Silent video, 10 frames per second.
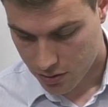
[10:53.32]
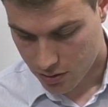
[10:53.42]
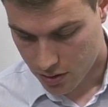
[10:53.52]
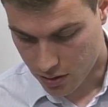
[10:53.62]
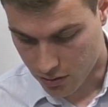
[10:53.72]

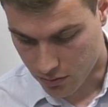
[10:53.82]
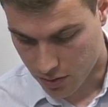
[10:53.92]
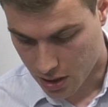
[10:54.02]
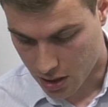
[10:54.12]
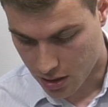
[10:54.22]

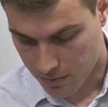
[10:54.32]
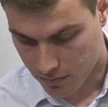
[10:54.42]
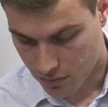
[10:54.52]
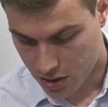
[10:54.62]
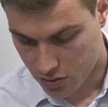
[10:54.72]

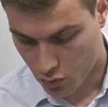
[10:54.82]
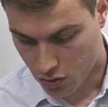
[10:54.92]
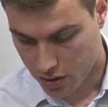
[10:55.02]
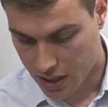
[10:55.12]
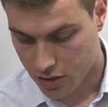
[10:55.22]
This
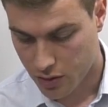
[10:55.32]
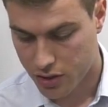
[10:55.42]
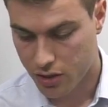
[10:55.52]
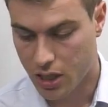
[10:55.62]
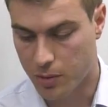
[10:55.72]
next
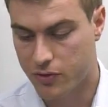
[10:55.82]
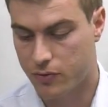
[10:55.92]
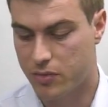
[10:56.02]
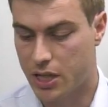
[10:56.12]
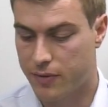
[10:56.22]
question comes
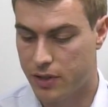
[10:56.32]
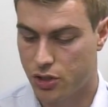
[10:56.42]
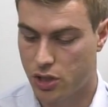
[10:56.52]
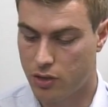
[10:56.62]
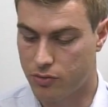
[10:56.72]
from David
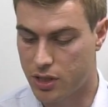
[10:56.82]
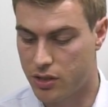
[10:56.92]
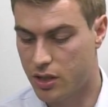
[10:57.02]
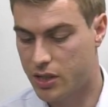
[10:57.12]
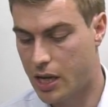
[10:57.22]
Jones. He
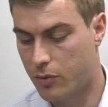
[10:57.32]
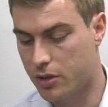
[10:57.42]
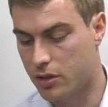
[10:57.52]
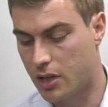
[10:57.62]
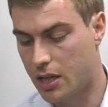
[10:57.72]
says,
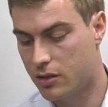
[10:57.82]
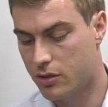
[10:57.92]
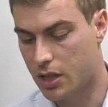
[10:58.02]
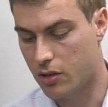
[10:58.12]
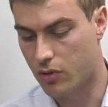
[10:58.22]
Howard, you get to
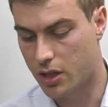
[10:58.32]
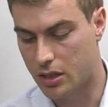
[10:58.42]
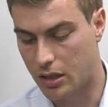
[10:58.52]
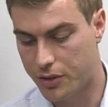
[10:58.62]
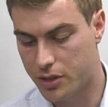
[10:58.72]
see and write
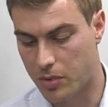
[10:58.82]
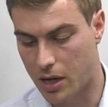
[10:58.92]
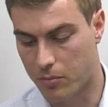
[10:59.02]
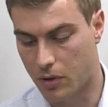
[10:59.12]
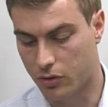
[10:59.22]
a lot
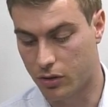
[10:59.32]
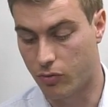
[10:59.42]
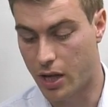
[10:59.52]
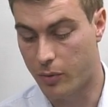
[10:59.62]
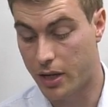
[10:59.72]
about model
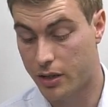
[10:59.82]
railway